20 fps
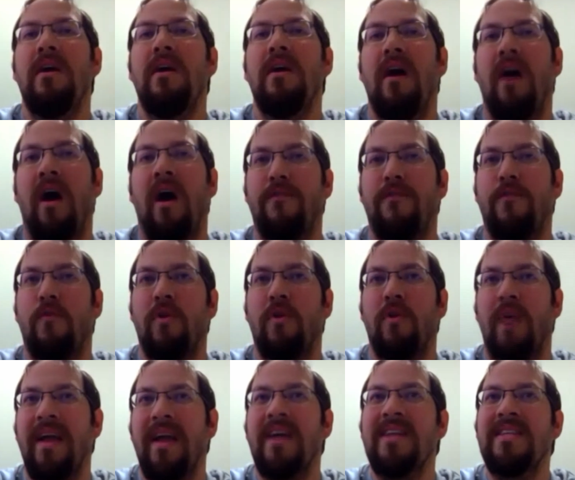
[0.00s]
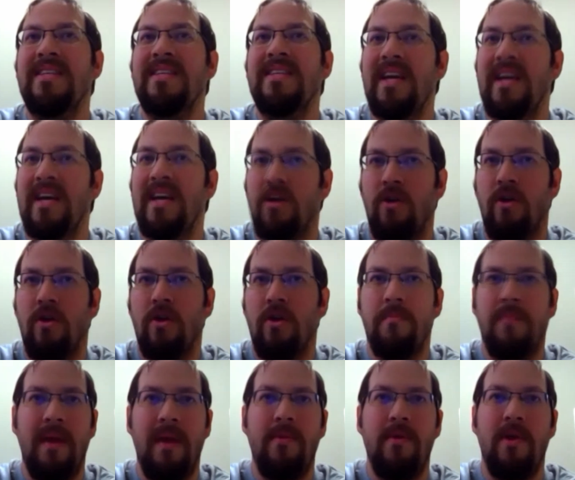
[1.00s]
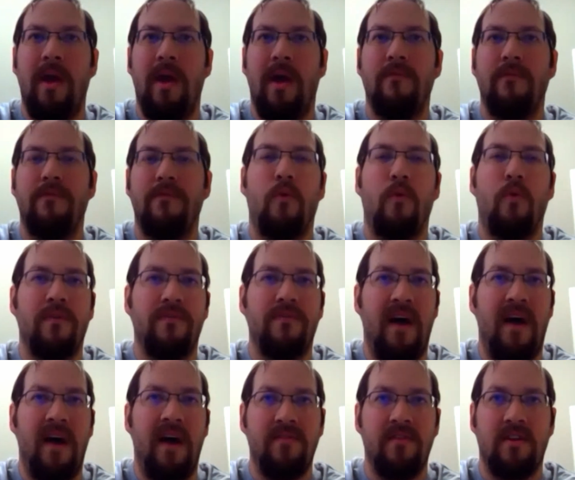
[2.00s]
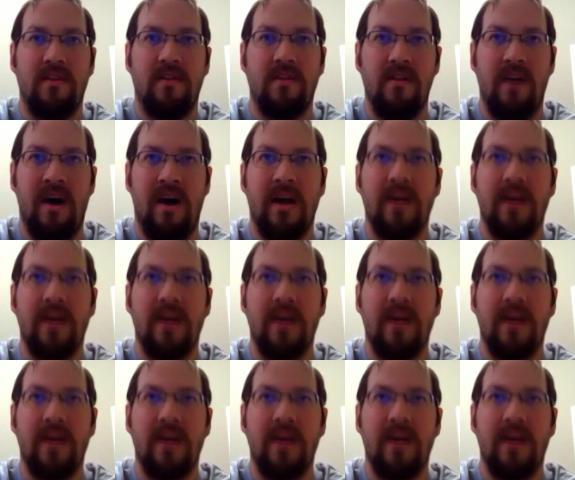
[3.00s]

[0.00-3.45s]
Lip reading: for like a dinner, maybe around 4 or 5 o'clock.